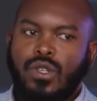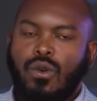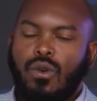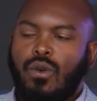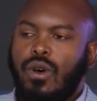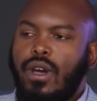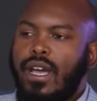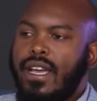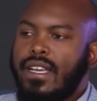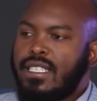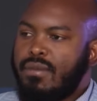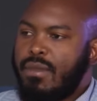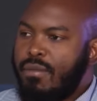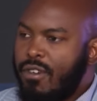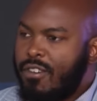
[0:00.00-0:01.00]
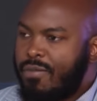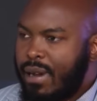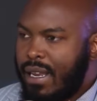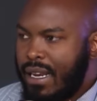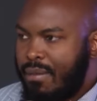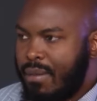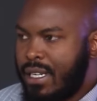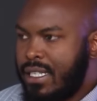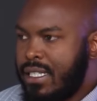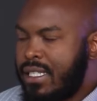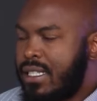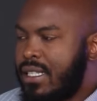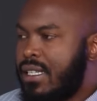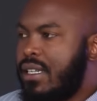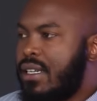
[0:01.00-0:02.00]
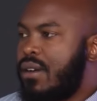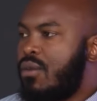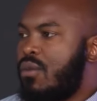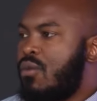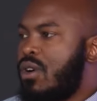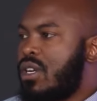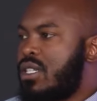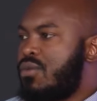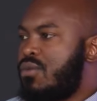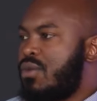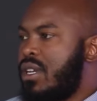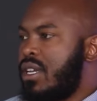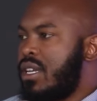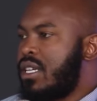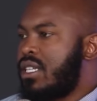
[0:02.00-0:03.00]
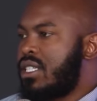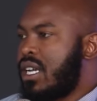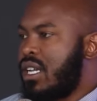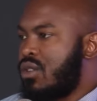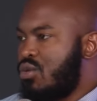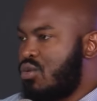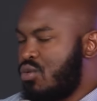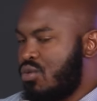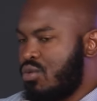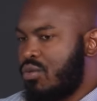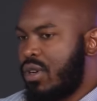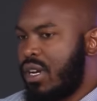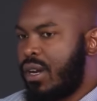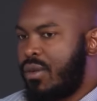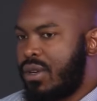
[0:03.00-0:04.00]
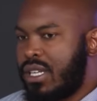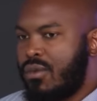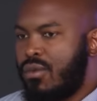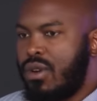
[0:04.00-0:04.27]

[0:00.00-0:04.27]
So, as a member of parliament, what we shall do and what